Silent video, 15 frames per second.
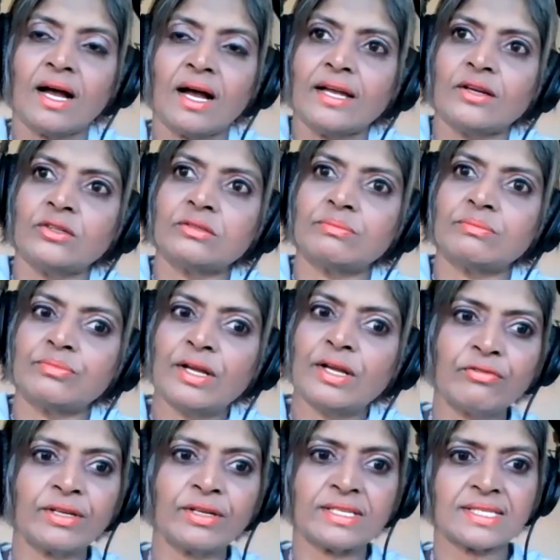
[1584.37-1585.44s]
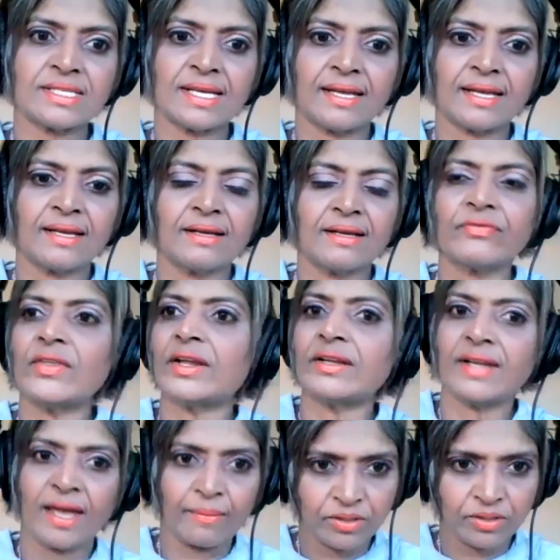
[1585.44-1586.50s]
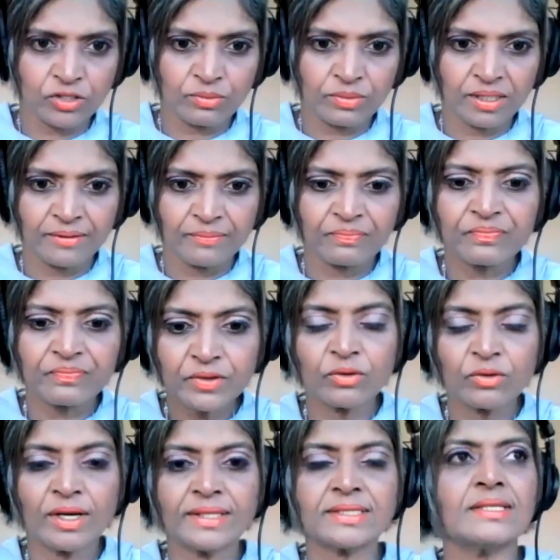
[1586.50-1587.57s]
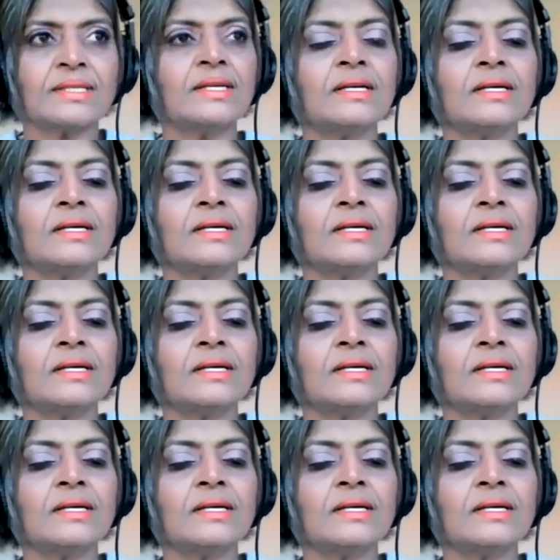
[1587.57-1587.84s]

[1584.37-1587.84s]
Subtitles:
I could bravely say that it happened to me, right?